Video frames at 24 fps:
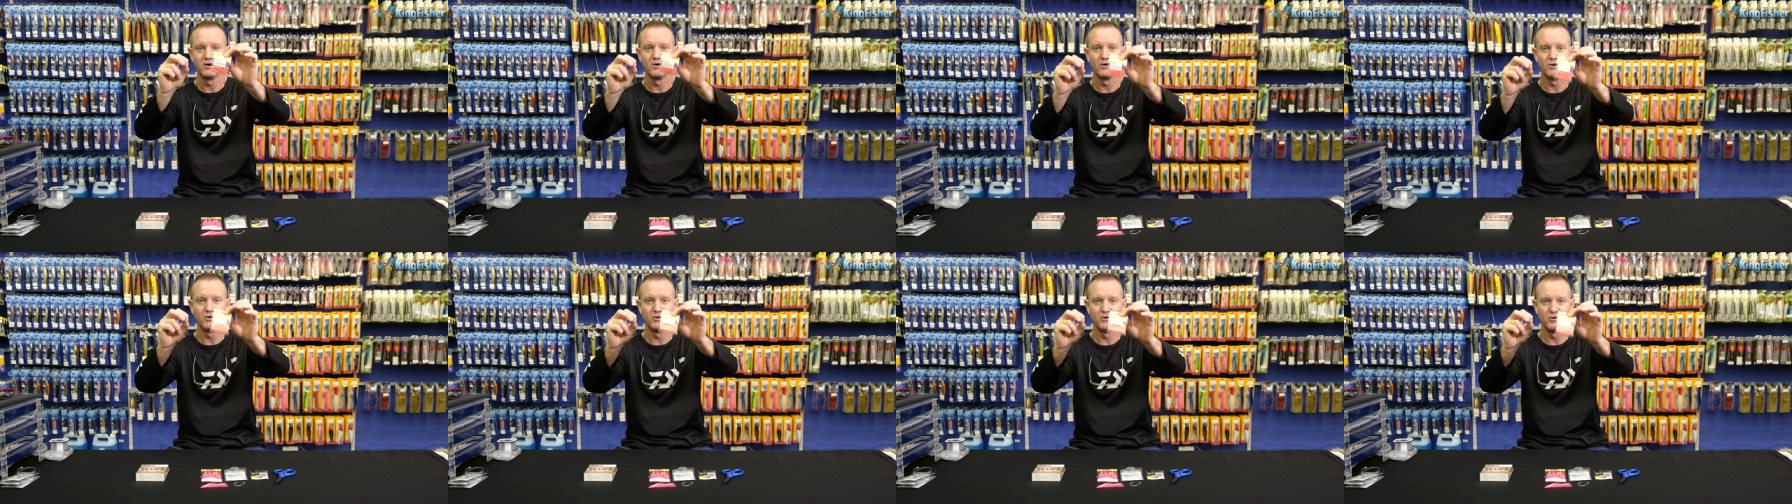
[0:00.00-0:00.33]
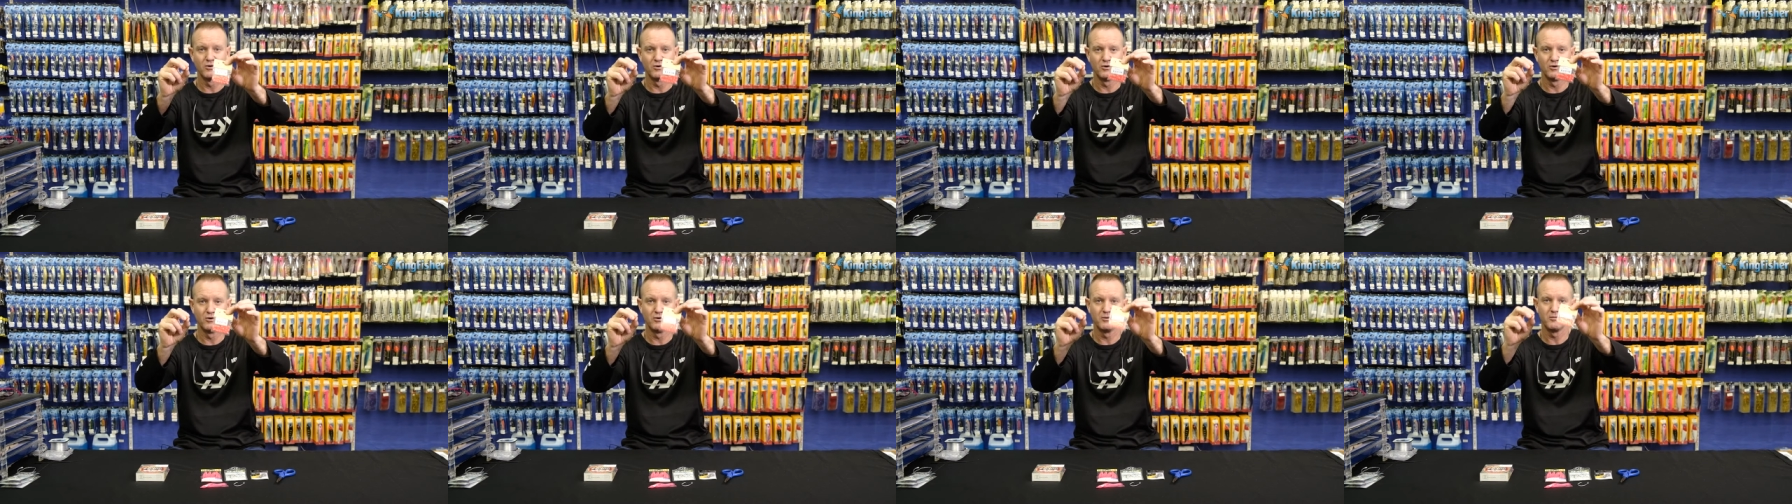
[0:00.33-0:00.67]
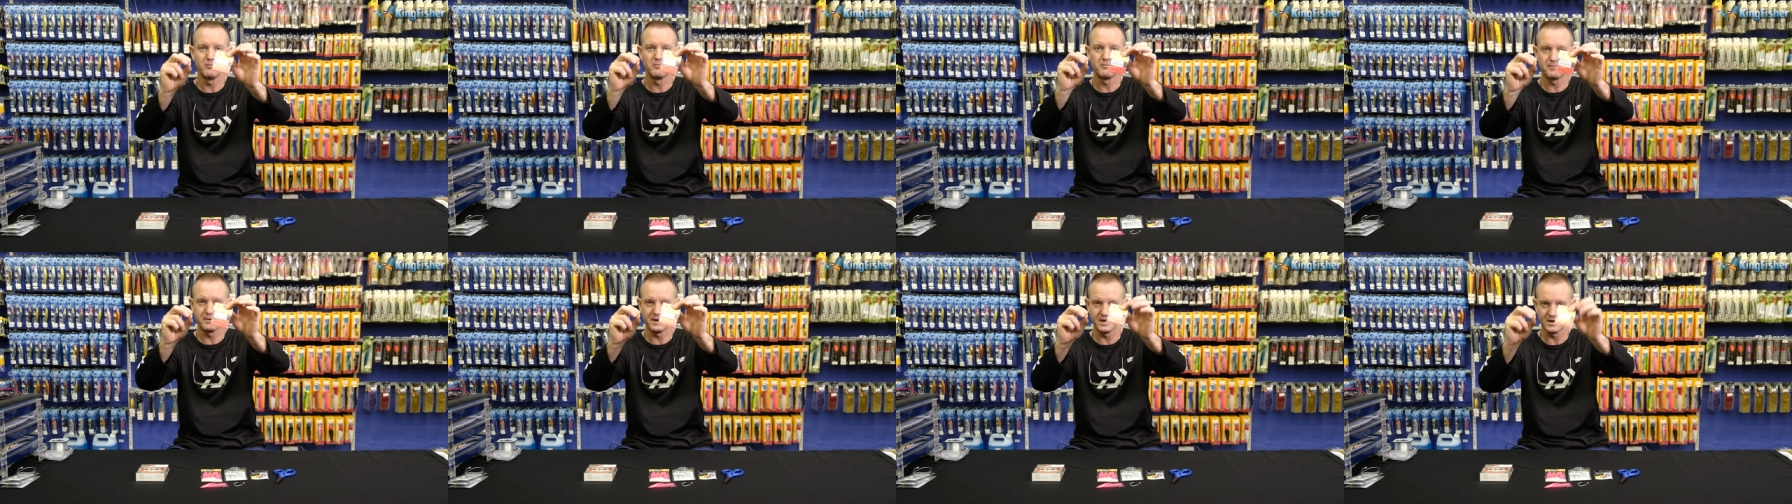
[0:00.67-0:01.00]
or
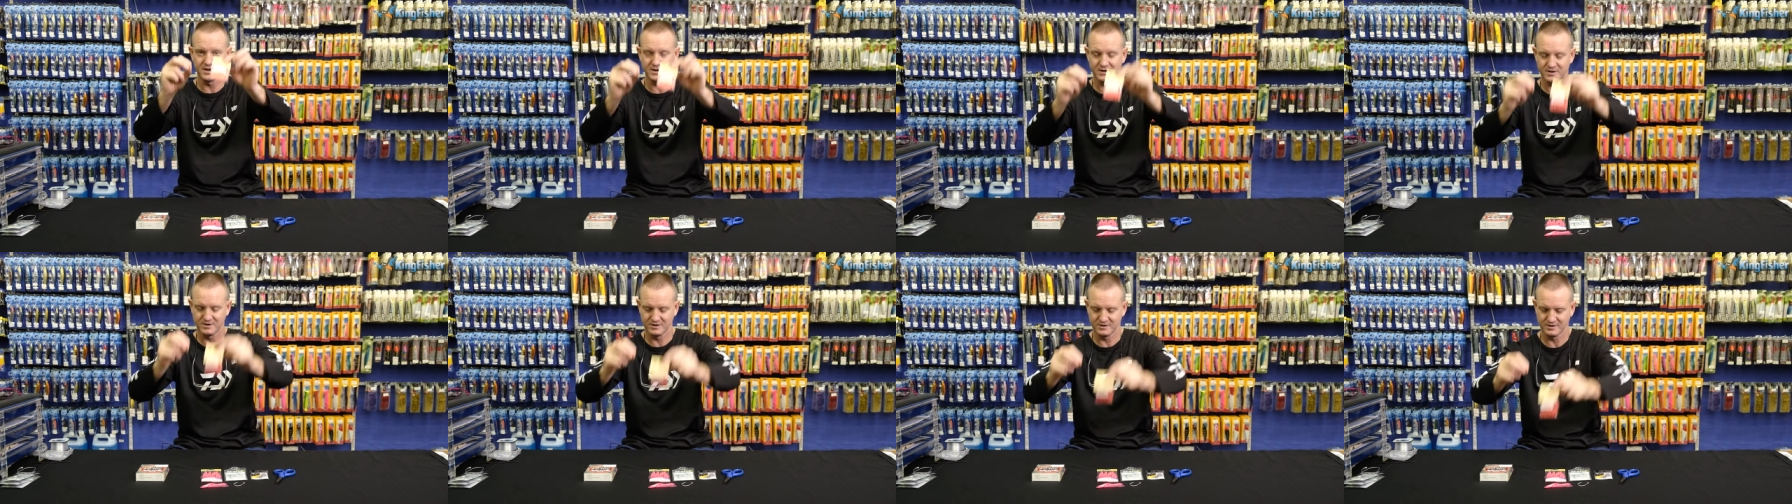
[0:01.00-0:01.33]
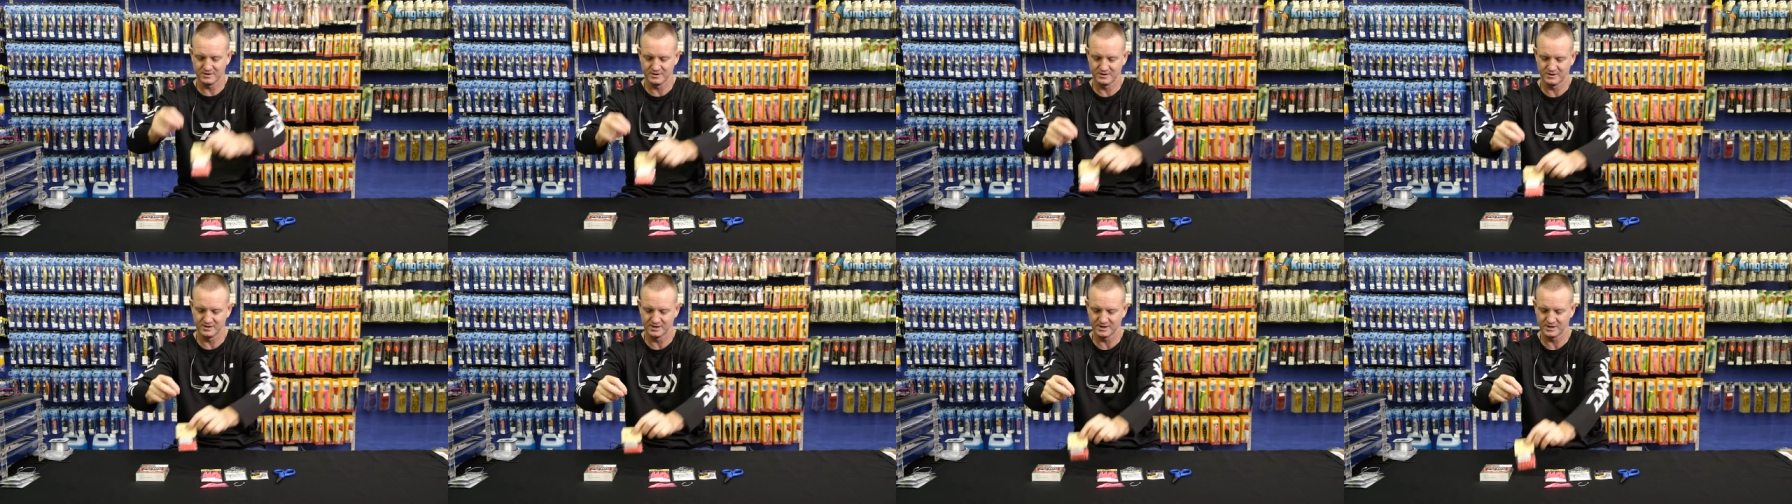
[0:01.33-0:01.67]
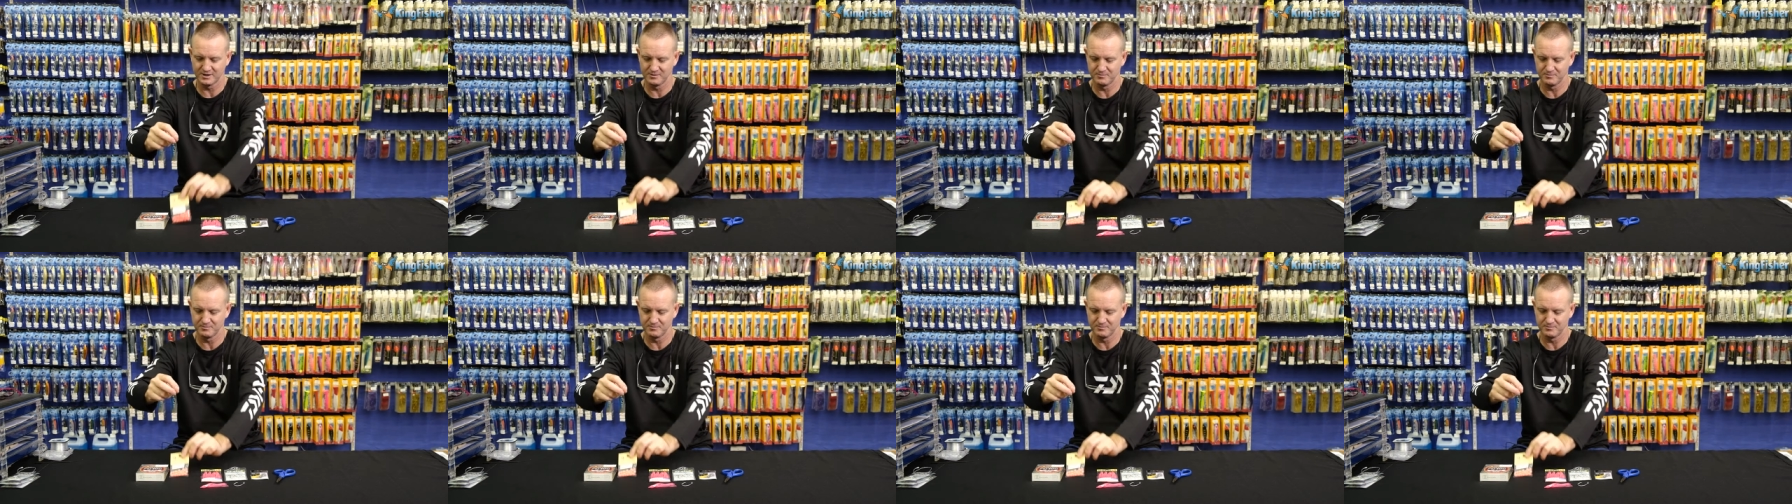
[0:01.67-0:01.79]
pink little